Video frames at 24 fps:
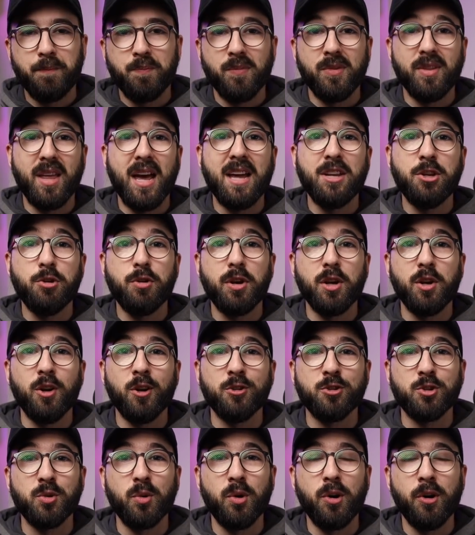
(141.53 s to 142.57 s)
Then you can
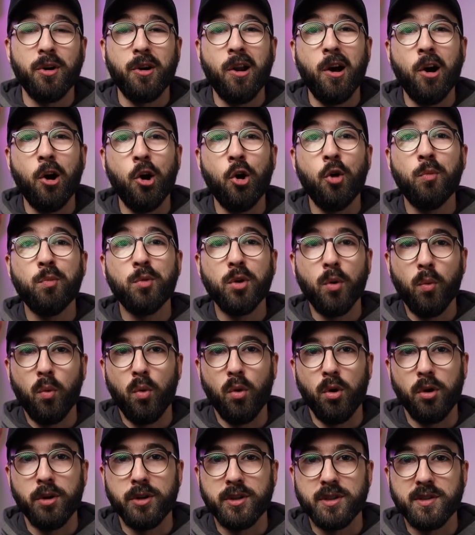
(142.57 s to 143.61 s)
also earn Omm
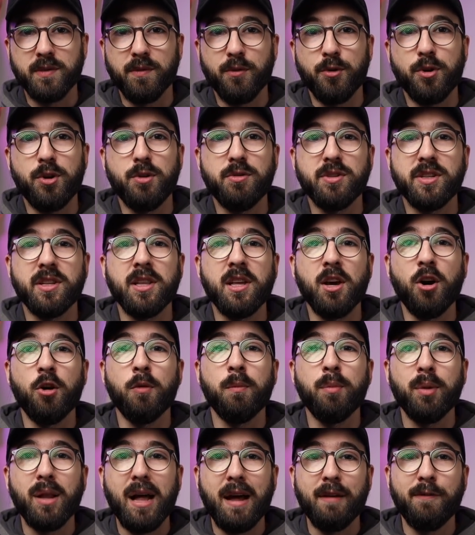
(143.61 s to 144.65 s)
rewards for using the
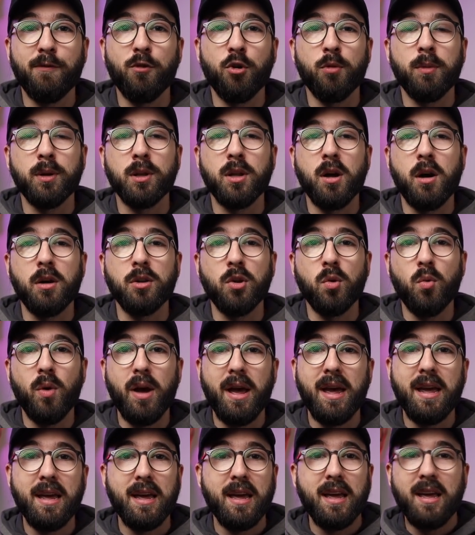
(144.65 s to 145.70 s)
Omm platform along the
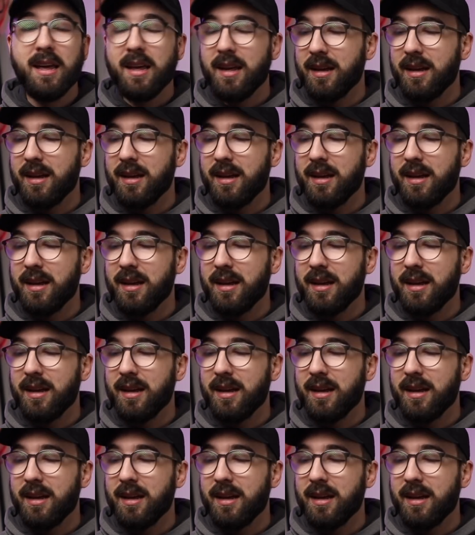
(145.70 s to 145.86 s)
way,